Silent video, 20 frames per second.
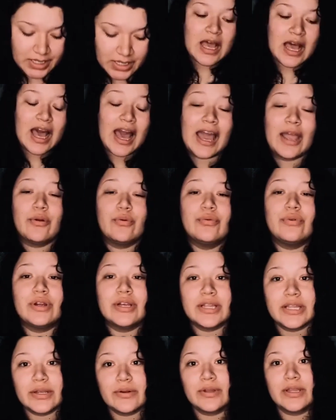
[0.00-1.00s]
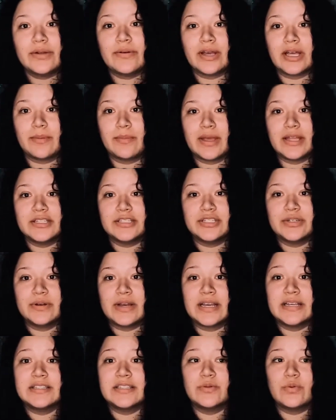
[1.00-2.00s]
I really recommend you
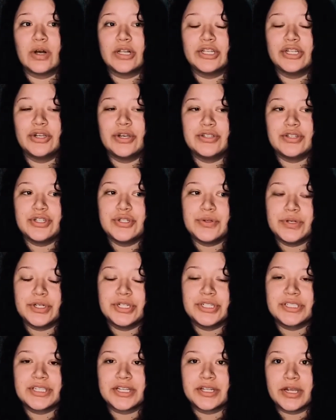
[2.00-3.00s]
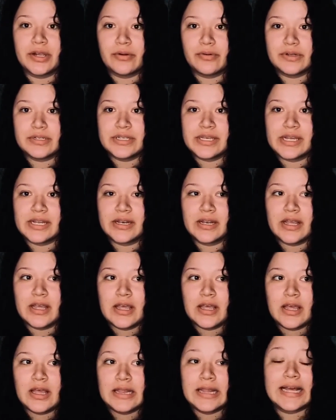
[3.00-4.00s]
guys, when you guys are doing your skincare routine,
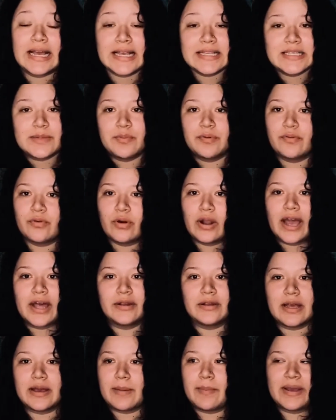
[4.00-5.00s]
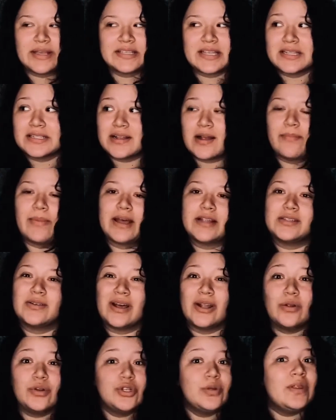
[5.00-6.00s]
like I said before, my skin's not bad, so I
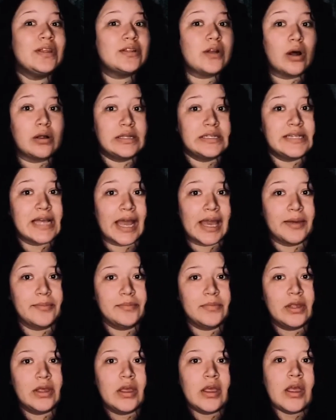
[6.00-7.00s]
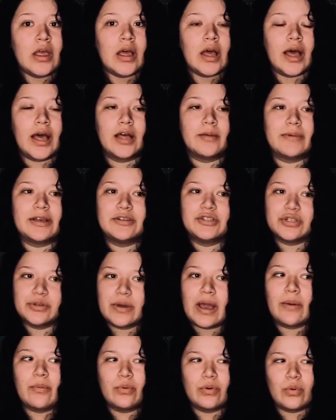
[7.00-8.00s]
don't do this all the time.
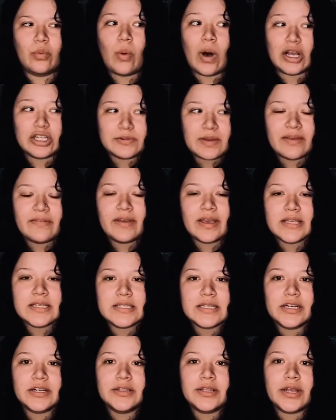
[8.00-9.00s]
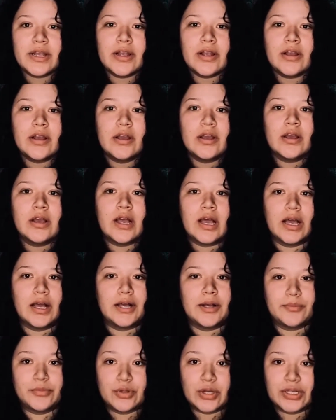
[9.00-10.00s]
I will wash my face here and there
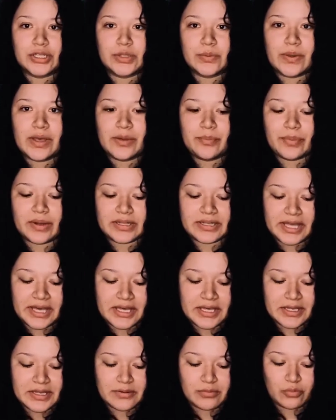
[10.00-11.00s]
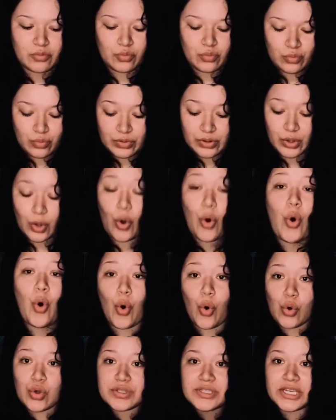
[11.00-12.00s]
throughout the week, but like the
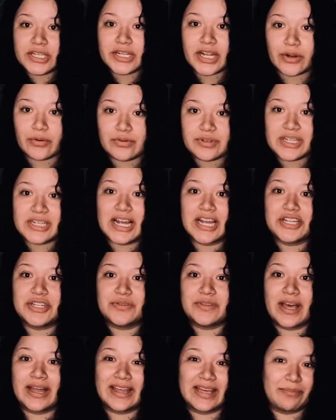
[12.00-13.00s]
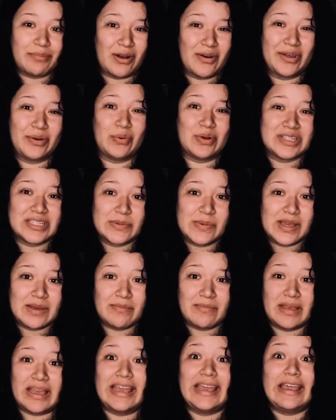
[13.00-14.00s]
whole skincare routine, I do that like probably once a week,
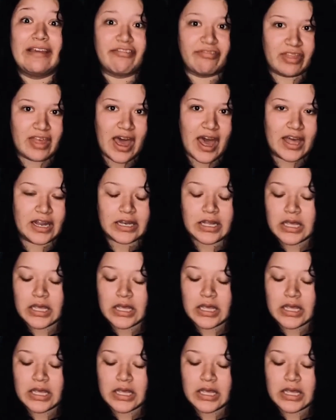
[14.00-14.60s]
if that.